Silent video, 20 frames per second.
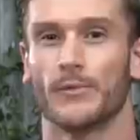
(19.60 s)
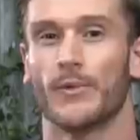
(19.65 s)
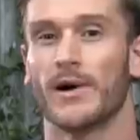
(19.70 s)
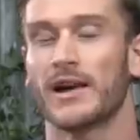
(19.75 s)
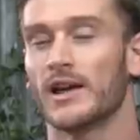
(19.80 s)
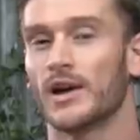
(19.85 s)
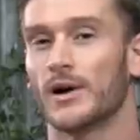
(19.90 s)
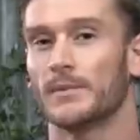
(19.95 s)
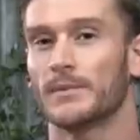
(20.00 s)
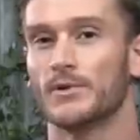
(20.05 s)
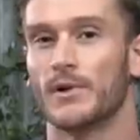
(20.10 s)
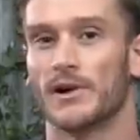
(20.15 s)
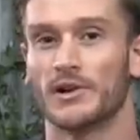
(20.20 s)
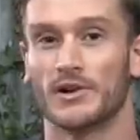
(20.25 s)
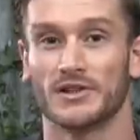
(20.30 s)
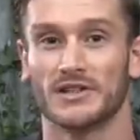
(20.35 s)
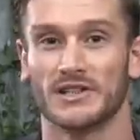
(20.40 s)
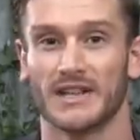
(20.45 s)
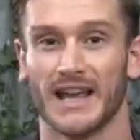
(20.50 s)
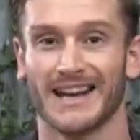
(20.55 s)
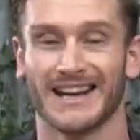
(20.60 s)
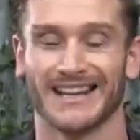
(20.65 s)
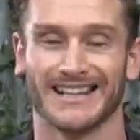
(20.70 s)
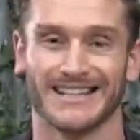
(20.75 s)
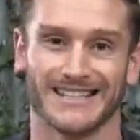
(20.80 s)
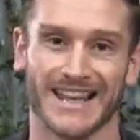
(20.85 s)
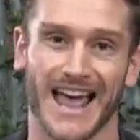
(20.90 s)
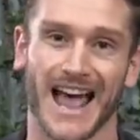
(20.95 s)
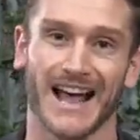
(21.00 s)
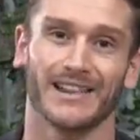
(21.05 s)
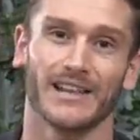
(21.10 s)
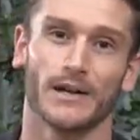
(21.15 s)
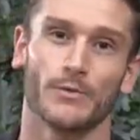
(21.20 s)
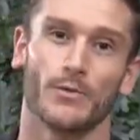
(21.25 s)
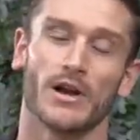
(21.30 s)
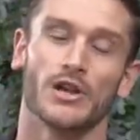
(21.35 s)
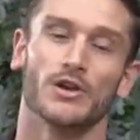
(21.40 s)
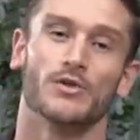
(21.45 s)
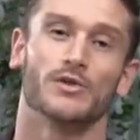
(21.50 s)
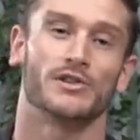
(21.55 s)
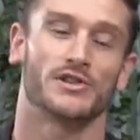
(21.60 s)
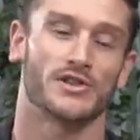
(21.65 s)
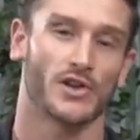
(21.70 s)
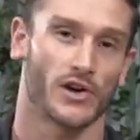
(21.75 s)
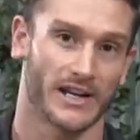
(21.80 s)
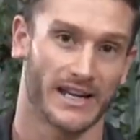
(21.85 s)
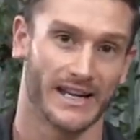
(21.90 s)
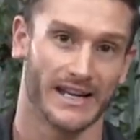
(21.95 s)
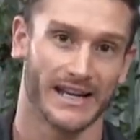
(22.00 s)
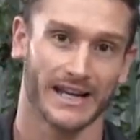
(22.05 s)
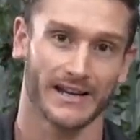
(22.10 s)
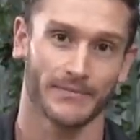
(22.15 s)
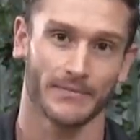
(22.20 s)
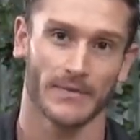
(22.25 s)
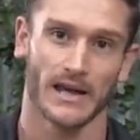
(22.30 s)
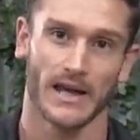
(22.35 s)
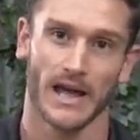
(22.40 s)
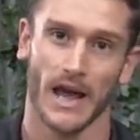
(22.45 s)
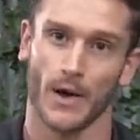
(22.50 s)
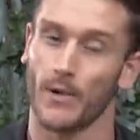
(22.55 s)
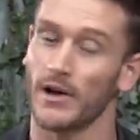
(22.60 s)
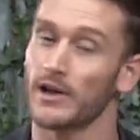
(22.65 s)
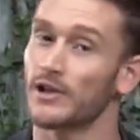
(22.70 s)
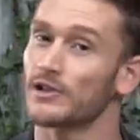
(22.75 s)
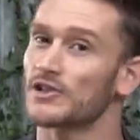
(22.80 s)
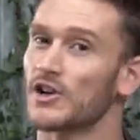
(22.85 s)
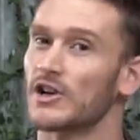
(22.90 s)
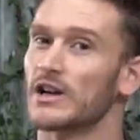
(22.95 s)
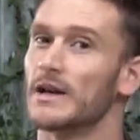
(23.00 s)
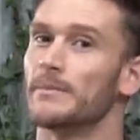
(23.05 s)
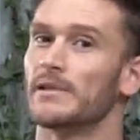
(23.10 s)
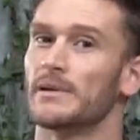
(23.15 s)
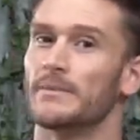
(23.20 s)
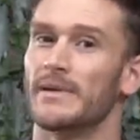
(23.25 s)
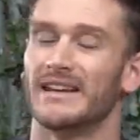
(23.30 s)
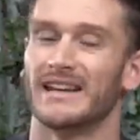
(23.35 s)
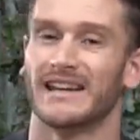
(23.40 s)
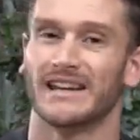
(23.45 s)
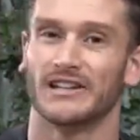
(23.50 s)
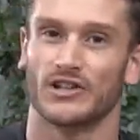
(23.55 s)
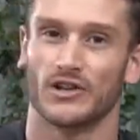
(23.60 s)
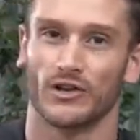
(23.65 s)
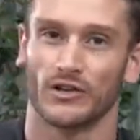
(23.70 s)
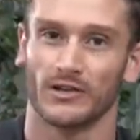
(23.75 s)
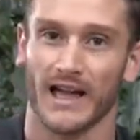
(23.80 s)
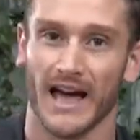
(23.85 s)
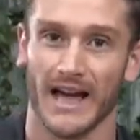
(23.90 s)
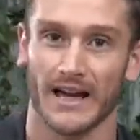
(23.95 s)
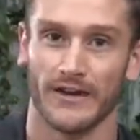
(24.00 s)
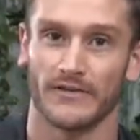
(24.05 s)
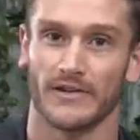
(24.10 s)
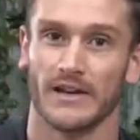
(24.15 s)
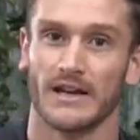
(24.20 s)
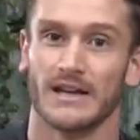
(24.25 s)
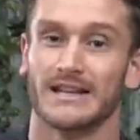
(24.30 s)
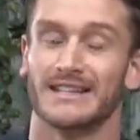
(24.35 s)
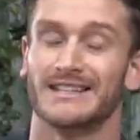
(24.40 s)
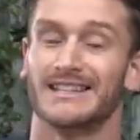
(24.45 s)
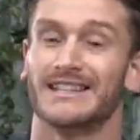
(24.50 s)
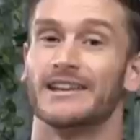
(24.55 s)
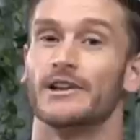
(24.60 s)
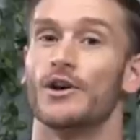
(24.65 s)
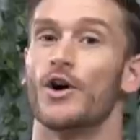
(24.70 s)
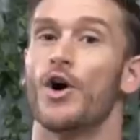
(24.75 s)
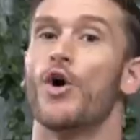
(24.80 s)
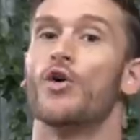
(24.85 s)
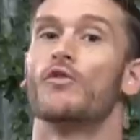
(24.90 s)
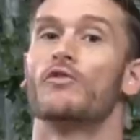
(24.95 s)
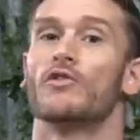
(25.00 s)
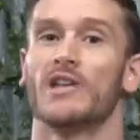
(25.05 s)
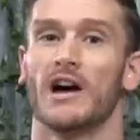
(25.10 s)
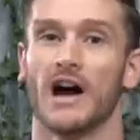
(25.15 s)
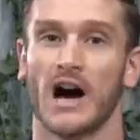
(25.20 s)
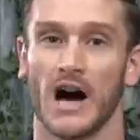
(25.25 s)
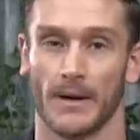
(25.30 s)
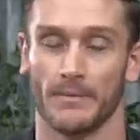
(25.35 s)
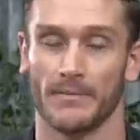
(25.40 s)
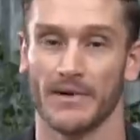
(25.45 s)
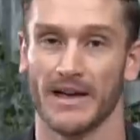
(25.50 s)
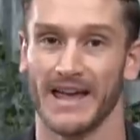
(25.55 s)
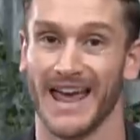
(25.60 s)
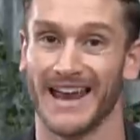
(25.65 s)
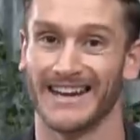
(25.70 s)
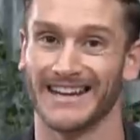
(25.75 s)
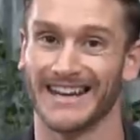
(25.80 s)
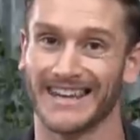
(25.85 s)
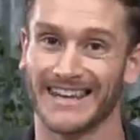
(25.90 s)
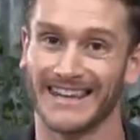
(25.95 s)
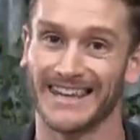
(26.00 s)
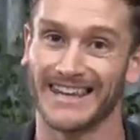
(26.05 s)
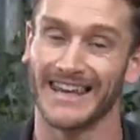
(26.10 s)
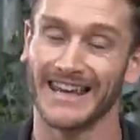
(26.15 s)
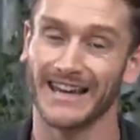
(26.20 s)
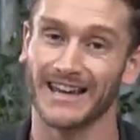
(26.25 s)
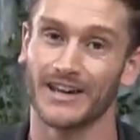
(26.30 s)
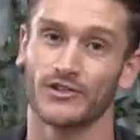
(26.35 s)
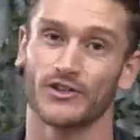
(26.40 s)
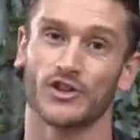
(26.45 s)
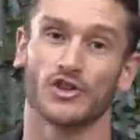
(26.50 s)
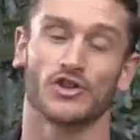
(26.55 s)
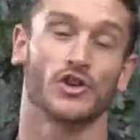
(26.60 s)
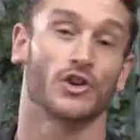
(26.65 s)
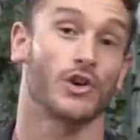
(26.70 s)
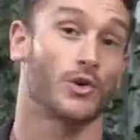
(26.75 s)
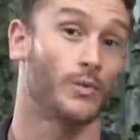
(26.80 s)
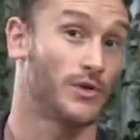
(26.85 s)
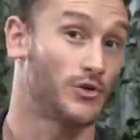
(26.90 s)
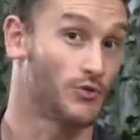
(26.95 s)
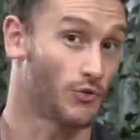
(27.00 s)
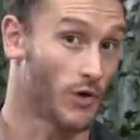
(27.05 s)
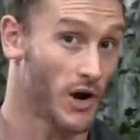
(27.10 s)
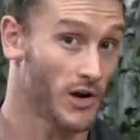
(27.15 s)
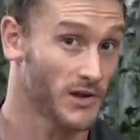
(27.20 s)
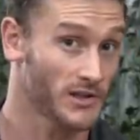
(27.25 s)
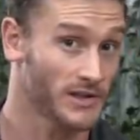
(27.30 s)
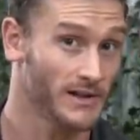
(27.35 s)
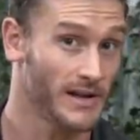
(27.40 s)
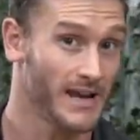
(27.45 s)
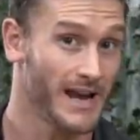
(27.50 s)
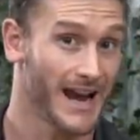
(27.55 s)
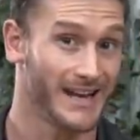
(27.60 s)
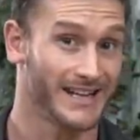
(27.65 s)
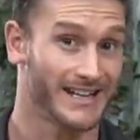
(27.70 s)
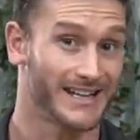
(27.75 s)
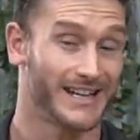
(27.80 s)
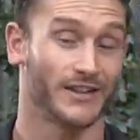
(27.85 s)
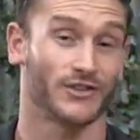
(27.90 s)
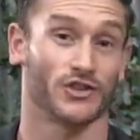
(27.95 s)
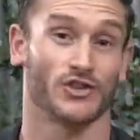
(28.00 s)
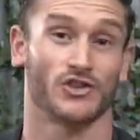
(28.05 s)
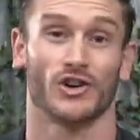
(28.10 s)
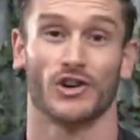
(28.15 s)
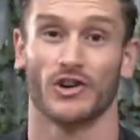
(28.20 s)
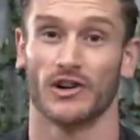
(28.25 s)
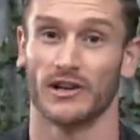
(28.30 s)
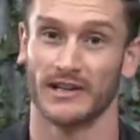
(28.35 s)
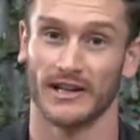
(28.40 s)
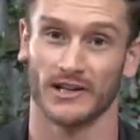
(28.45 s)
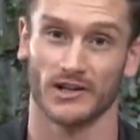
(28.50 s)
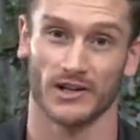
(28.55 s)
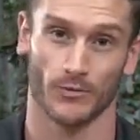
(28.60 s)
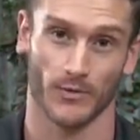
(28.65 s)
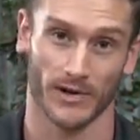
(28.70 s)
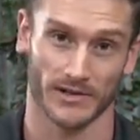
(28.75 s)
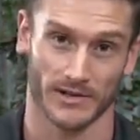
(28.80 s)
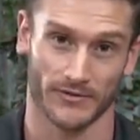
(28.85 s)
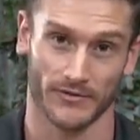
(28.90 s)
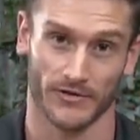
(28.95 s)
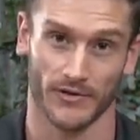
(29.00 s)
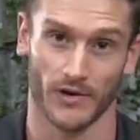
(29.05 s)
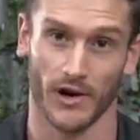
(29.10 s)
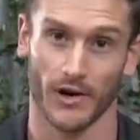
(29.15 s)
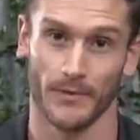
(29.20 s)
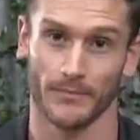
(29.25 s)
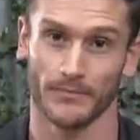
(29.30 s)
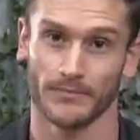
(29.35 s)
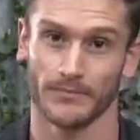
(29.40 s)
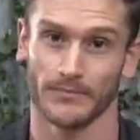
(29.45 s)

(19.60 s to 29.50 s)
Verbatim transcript: I want to help you understand exactly what you can start eating and what you can start implementing into your life to get over the hump and to kick the sugar withdrawals and to kick the sugar addiction once and for all.